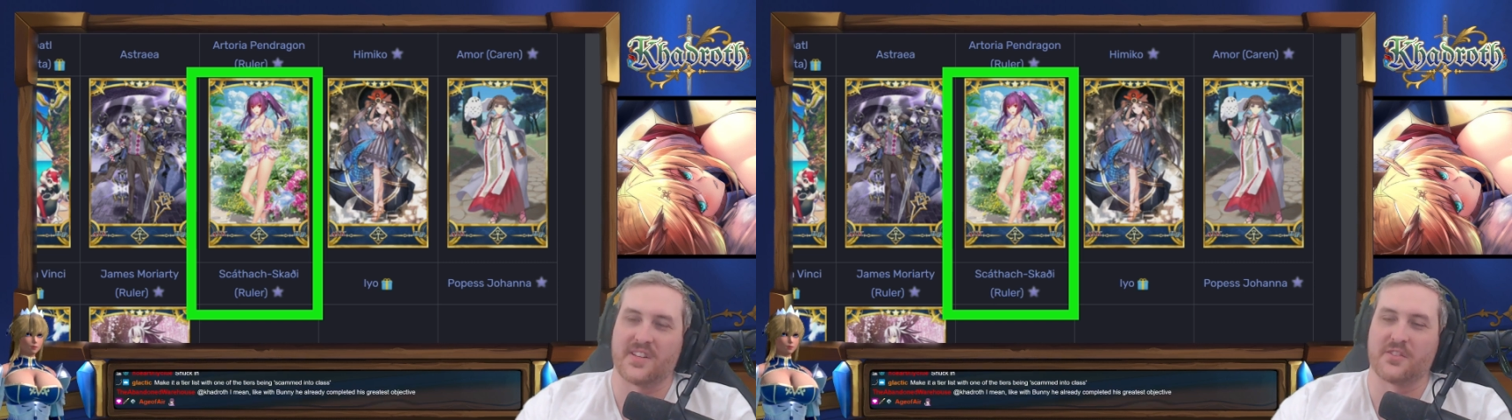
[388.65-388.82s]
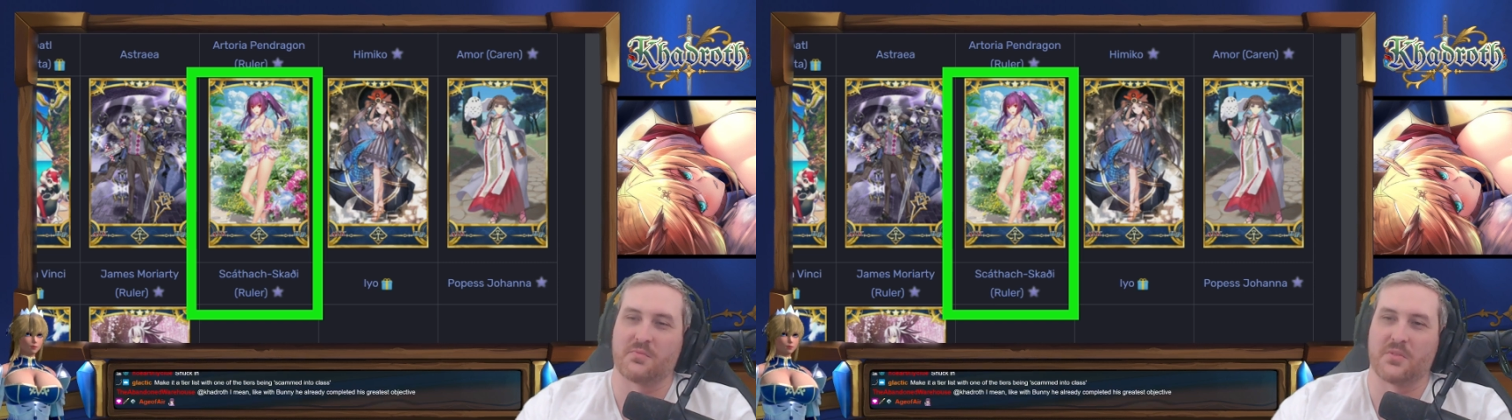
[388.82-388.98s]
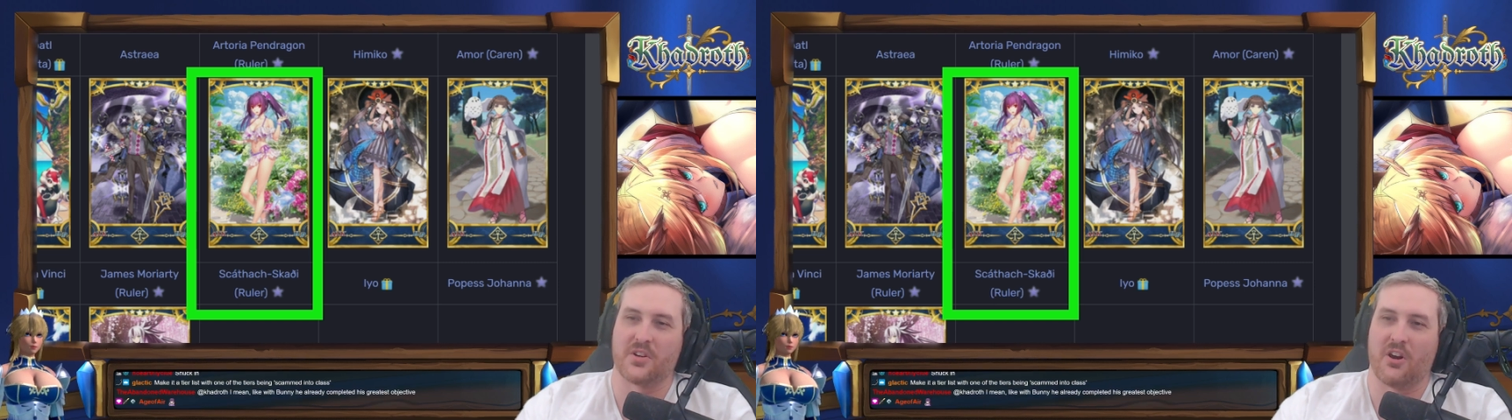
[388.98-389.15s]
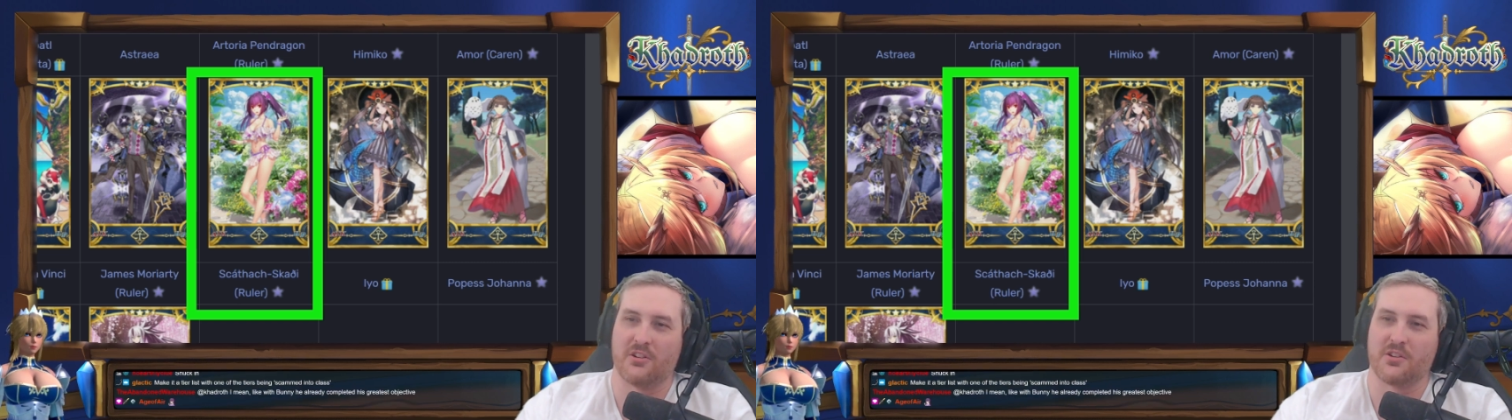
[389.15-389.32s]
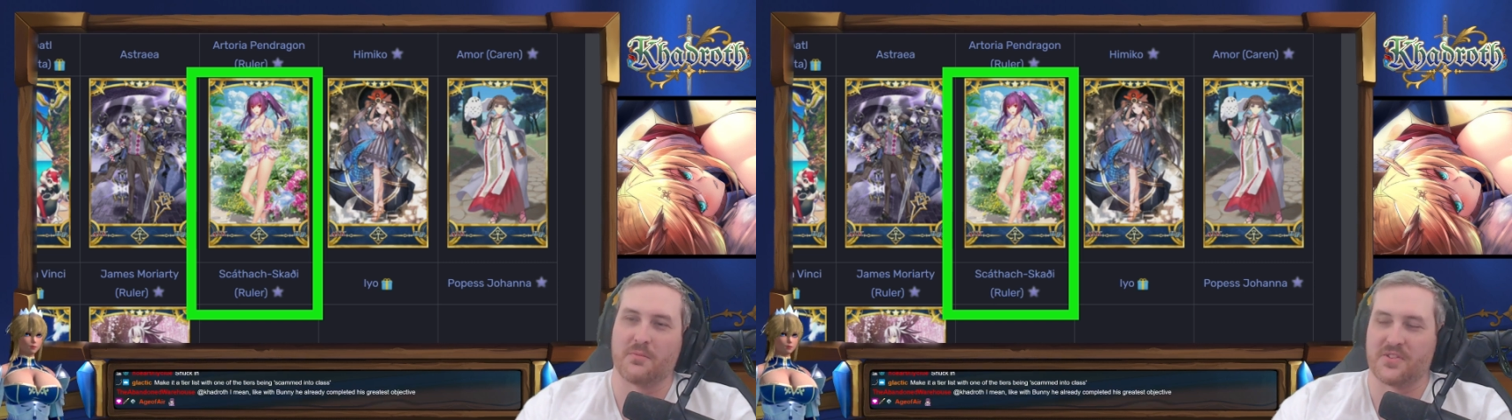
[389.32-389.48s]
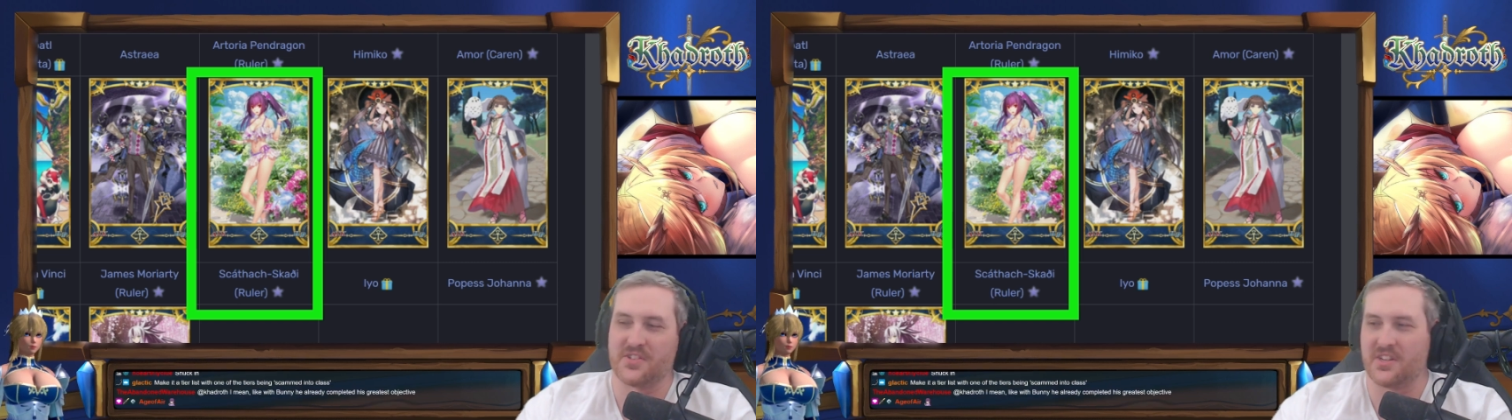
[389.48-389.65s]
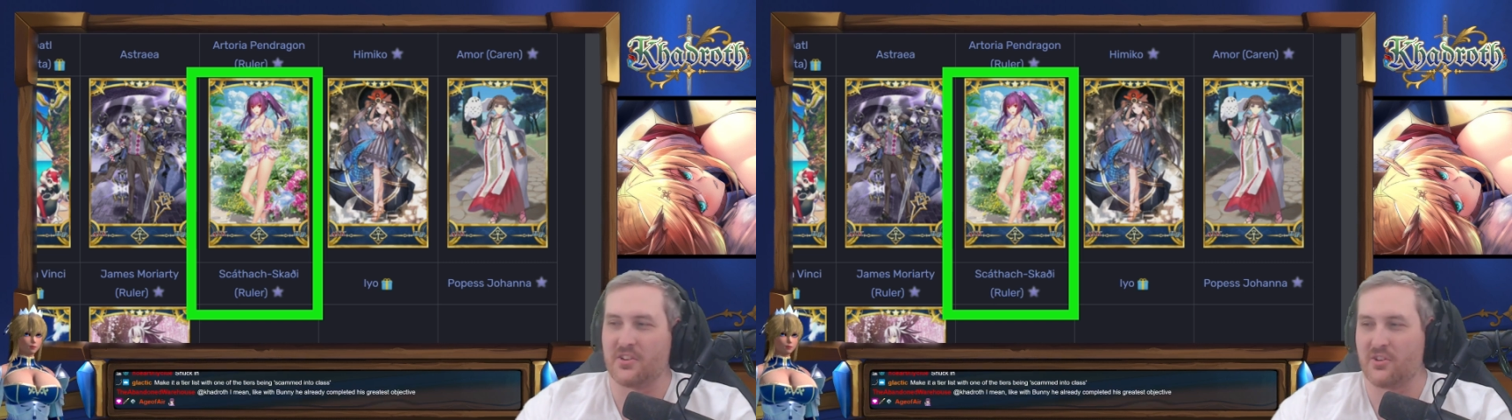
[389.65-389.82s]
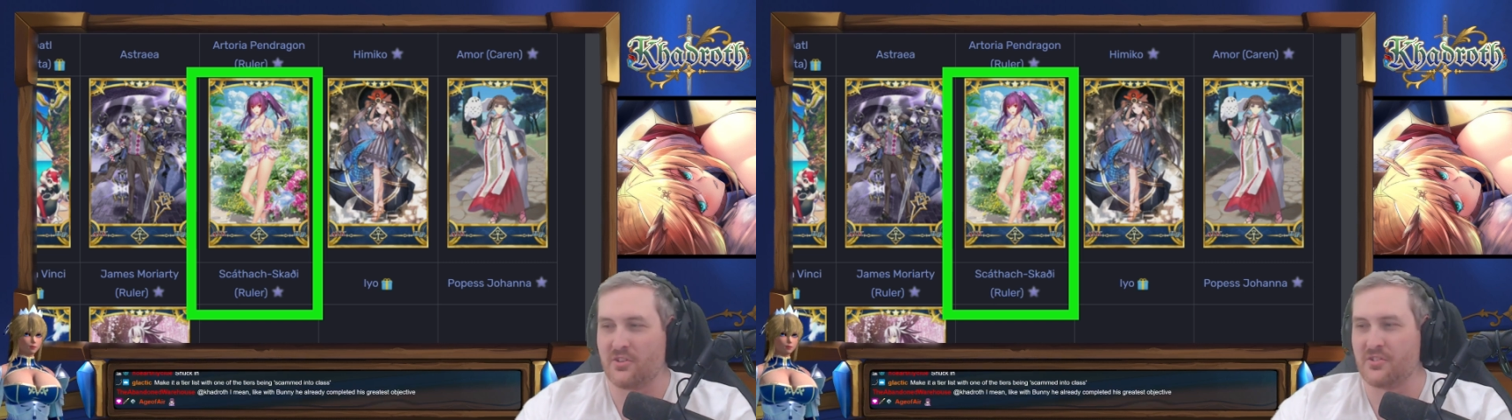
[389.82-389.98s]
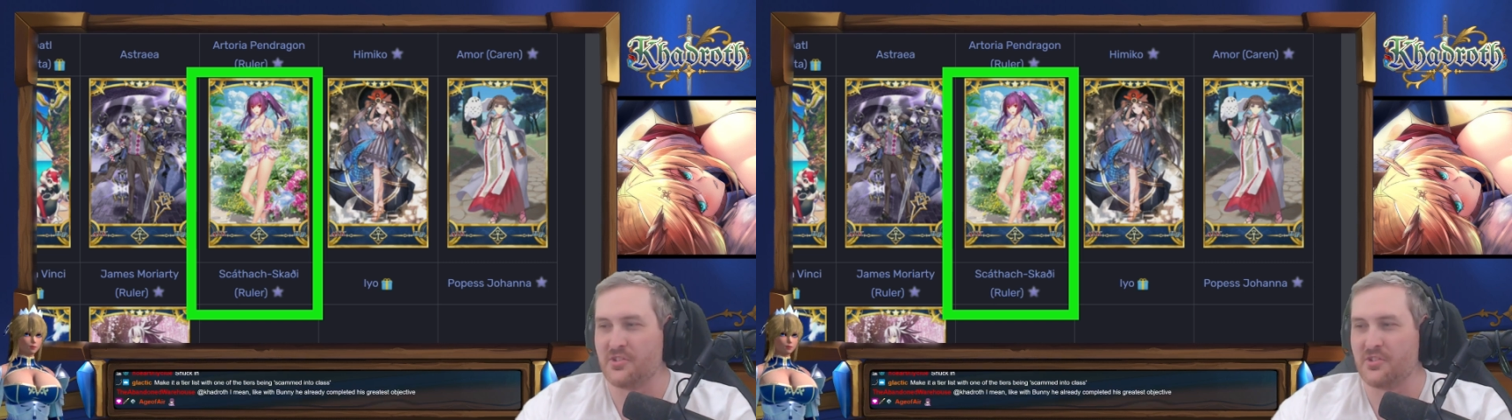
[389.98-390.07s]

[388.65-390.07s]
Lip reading: that is 100% her